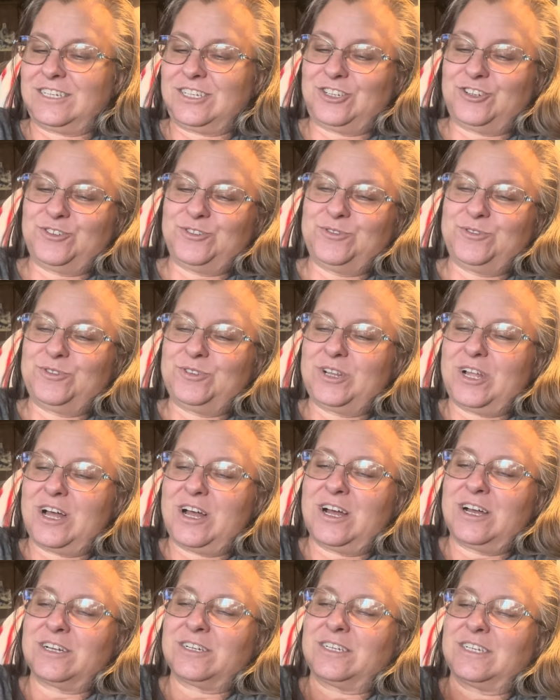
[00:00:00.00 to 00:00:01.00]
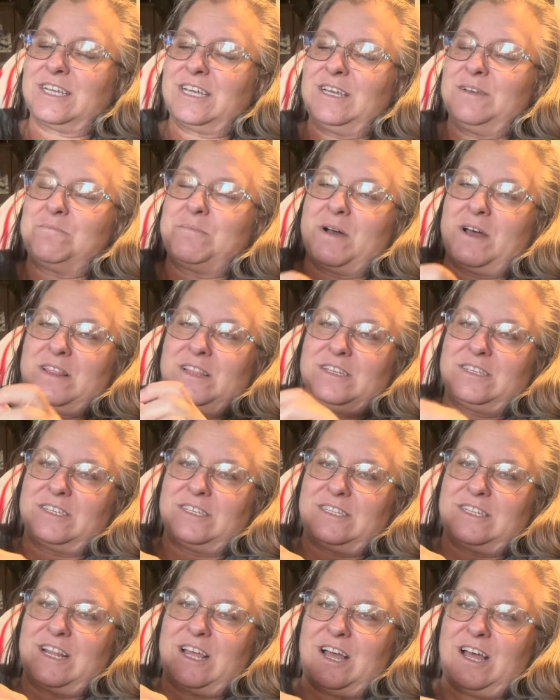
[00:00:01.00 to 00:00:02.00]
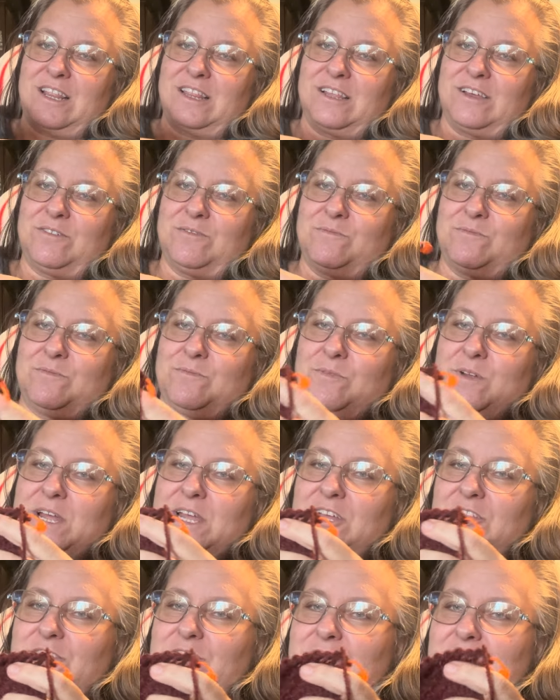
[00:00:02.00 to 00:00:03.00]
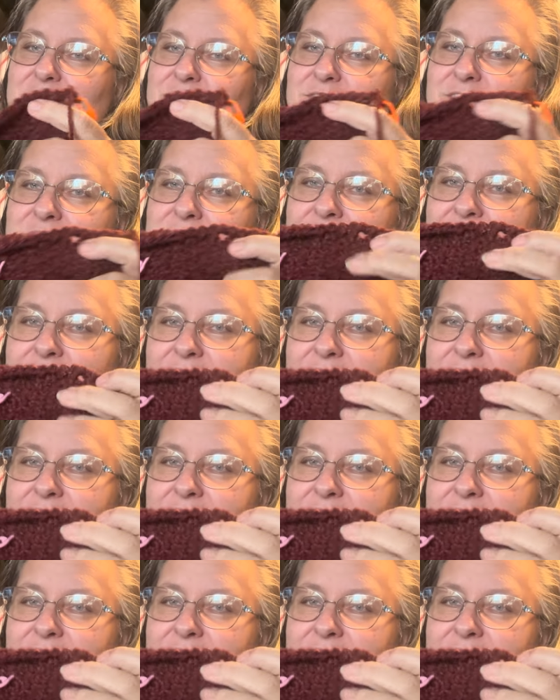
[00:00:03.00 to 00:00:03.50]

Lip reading: too long to keep on the regular needle.